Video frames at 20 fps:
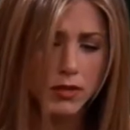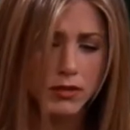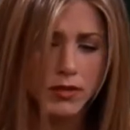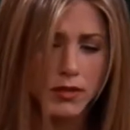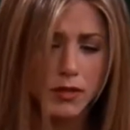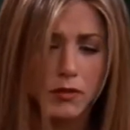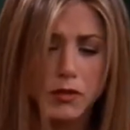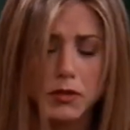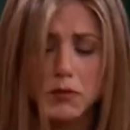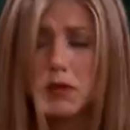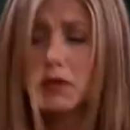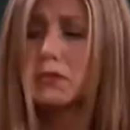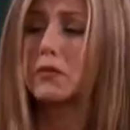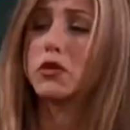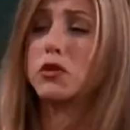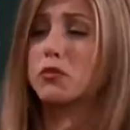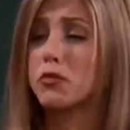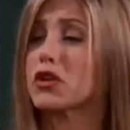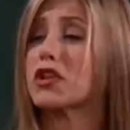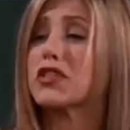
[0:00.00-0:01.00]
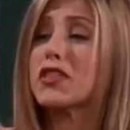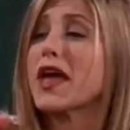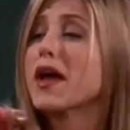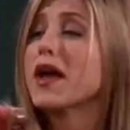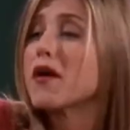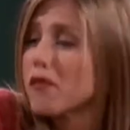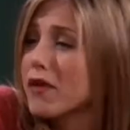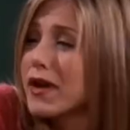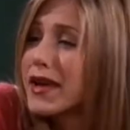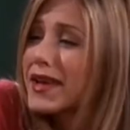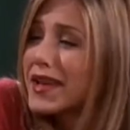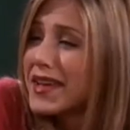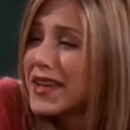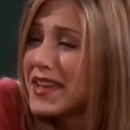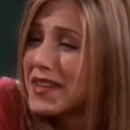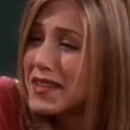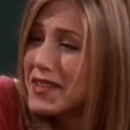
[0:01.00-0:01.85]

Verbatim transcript: See, when you, when you put it that way,